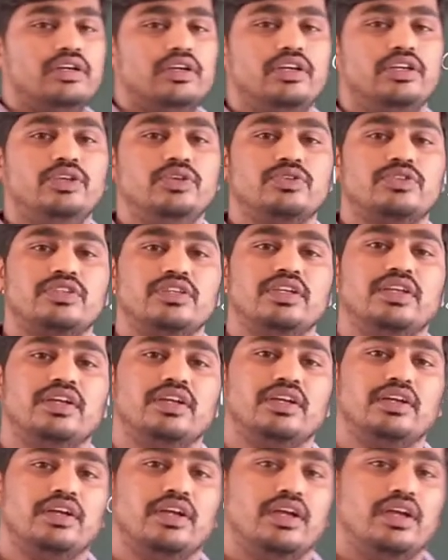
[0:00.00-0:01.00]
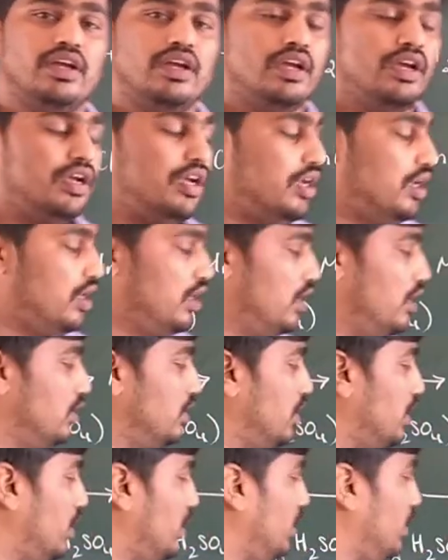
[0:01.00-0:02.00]
using
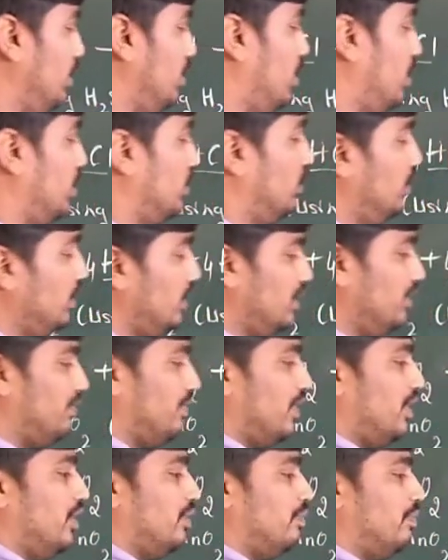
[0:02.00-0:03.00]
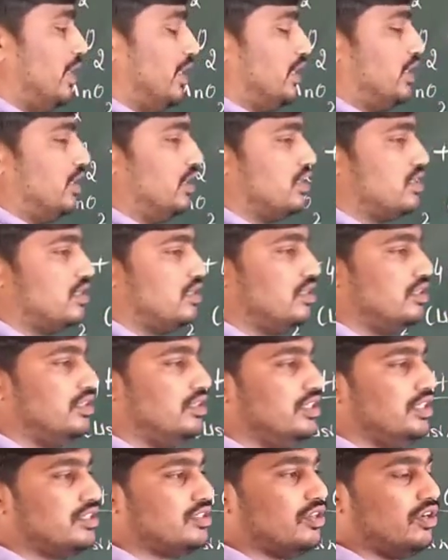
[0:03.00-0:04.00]
in other different methods.
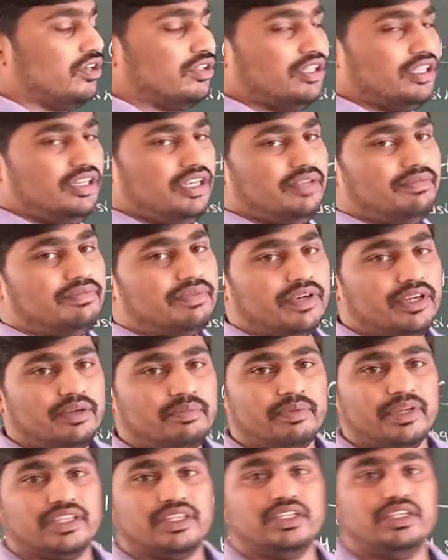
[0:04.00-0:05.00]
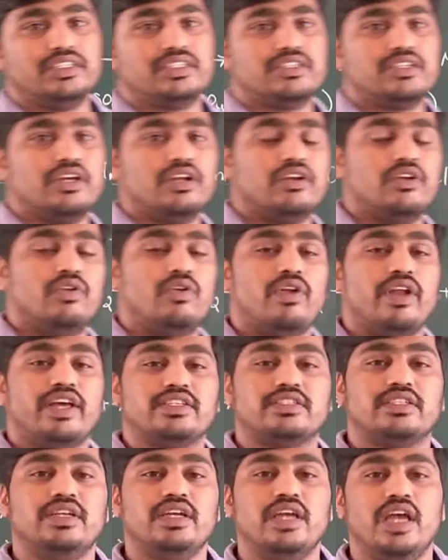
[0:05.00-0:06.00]
These other different methods are known
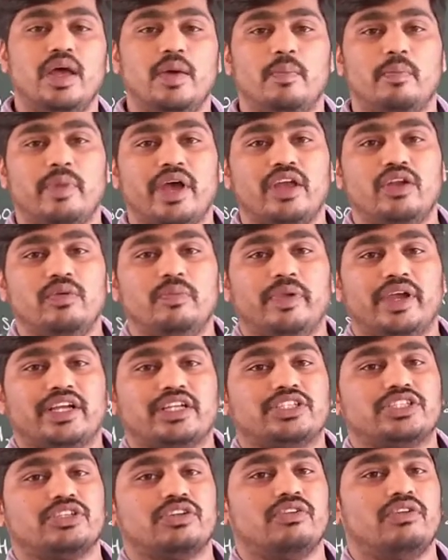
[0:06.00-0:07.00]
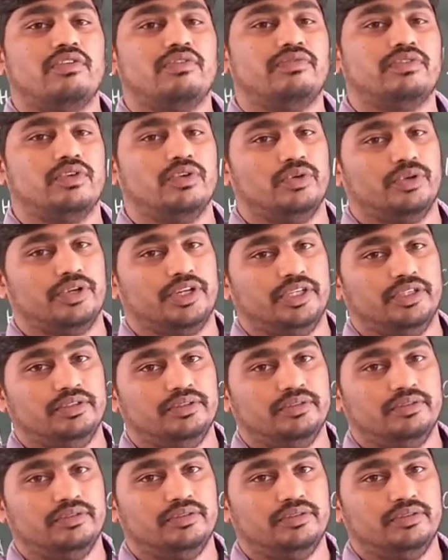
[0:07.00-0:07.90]
as a manufacture of chlorine.